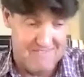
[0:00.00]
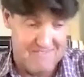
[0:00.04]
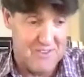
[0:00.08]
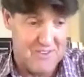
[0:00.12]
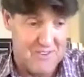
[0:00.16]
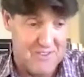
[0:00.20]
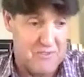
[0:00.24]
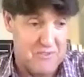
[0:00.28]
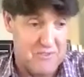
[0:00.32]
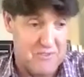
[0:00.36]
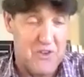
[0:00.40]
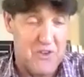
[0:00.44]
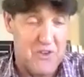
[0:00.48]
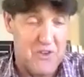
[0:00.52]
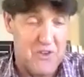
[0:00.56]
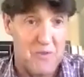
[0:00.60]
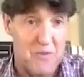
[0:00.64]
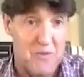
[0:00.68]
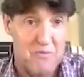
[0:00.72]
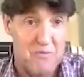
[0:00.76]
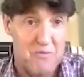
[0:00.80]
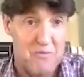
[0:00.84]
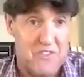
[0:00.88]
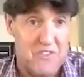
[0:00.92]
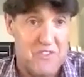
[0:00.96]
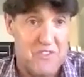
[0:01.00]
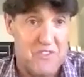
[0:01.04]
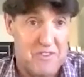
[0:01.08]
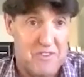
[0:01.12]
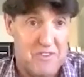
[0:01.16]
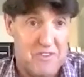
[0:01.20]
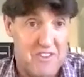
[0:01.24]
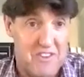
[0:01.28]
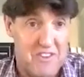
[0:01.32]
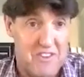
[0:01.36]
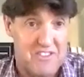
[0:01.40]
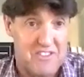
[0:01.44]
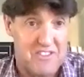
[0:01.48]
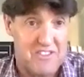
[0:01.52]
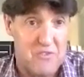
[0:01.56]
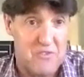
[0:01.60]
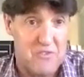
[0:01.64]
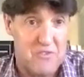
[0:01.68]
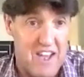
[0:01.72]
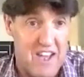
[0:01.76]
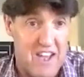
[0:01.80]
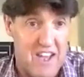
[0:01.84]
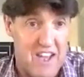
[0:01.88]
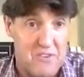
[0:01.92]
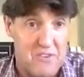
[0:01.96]
to help with this
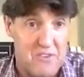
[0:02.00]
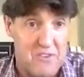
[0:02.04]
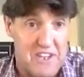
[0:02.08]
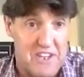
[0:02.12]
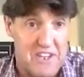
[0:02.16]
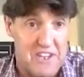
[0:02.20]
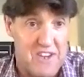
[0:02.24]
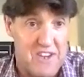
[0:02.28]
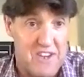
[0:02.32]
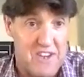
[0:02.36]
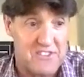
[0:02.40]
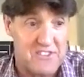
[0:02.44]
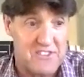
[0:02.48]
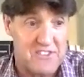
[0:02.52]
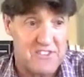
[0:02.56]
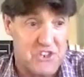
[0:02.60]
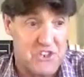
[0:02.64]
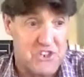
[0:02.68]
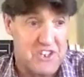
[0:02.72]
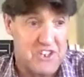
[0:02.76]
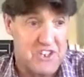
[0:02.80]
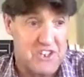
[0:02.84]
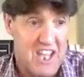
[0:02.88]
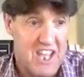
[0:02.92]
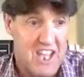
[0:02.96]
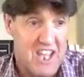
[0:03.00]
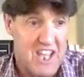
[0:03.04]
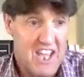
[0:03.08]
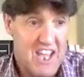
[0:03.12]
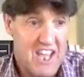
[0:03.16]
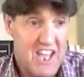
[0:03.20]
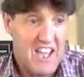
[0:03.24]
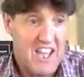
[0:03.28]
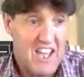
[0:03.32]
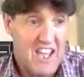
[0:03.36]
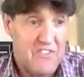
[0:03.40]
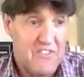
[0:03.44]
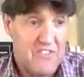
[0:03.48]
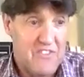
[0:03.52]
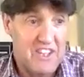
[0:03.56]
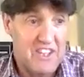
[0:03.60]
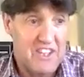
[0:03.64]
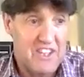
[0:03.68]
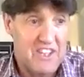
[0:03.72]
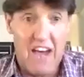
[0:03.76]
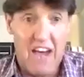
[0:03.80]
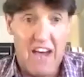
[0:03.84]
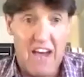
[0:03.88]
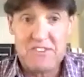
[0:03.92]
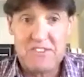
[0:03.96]
green transition,
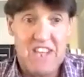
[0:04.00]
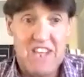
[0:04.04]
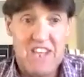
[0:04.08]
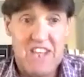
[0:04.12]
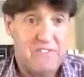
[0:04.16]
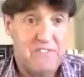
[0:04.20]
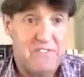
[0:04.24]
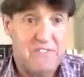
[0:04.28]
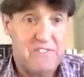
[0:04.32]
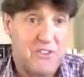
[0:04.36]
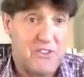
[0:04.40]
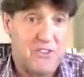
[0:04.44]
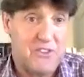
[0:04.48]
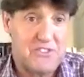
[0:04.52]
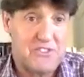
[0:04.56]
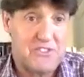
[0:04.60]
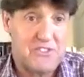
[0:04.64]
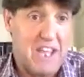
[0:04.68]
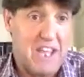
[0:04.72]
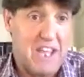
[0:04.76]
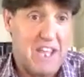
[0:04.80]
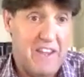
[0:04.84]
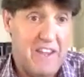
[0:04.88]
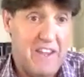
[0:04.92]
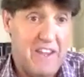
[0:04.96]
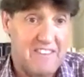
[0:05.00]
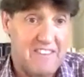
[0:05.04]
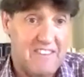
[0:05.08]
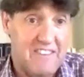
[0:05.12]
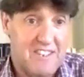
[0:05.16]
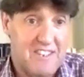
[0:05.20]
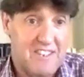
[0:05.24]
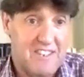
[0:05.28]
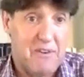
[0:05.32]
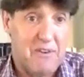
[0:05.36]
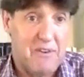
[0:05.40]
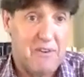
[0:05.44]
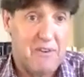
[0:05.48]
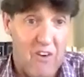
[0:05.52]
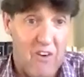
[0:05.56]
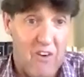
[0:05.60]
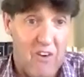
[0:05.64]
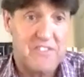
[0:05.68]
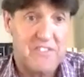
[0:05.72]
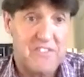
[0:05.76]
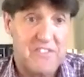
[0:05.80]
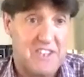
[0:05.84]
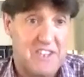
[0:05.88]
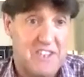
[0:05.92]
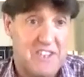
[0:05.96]
then governments have to step in to
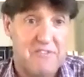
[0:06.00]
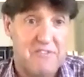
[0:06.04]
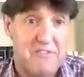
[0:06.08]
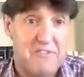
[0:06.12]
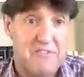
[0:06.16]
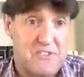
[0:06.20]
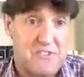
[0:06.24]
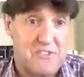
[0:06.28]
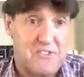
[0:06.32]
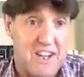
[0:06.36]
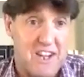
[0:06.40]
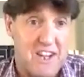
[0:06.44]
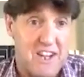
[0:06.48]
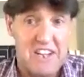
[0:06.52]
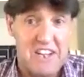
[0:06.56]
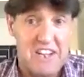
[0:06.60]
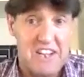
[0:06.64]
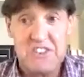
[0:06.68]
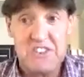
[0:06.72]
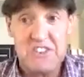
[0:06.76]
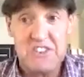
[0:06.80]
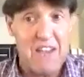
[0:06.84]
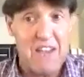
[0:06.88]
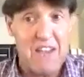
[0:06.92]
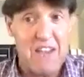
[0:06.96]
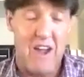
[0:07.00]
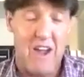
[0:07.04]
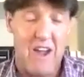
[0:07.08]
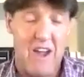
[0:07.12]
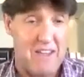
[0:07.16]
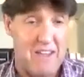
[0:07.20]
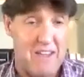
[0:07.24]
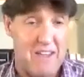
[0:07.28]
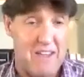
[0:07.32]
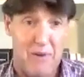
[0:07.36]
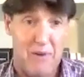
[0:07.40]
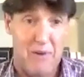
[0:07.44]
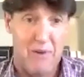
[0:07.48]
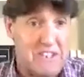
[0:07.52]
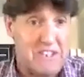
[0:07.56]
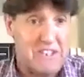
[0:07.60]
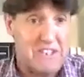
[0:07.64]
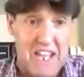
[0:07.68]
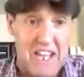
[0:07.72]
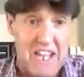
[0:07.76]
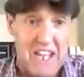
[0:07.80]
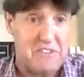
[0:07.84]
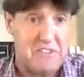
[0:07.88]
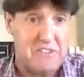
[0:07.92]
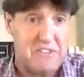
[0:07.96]
provide this infrastructure in the same way they probably
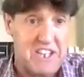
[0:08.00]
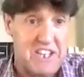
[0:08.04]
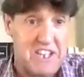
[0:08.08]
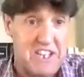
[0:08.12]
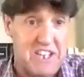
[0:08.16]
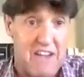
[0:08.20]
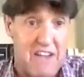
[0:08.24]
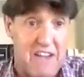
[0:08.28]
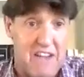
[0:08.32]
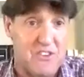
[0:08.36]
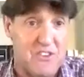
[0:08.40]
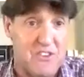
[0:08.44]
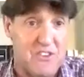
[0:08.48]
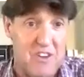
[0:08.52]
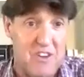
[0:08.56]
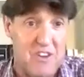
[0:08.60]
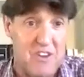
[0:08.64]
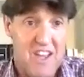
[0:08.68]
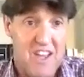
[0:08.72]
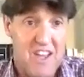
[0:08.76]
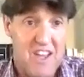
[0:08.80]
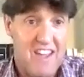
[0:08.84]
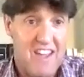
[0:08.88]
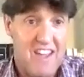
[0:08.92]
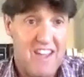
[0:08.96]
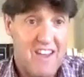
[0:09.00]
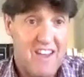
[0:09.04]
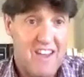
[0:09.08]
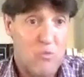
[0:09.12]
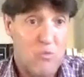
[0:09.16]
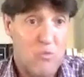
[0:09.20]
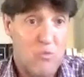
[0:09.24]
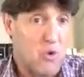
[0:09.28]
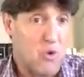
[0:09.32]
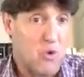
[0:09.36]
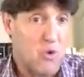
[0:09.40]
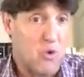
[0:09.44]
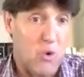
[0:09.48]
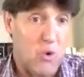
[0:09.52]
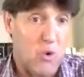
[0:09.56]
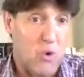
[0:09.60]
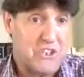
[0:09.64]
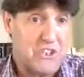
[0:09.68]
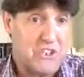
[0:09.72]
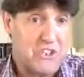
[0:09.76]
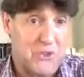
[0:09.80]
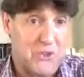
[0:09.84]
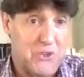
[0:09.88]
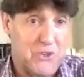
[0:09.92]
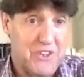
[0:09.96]
stepped in after World
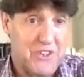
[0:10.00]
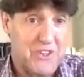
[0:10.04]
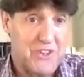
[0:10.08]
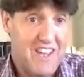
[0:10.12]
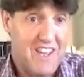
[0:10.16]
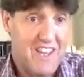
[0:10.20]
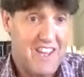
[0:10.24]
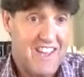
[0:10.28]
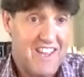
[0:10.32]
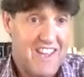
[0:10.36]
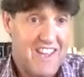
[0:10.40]
War II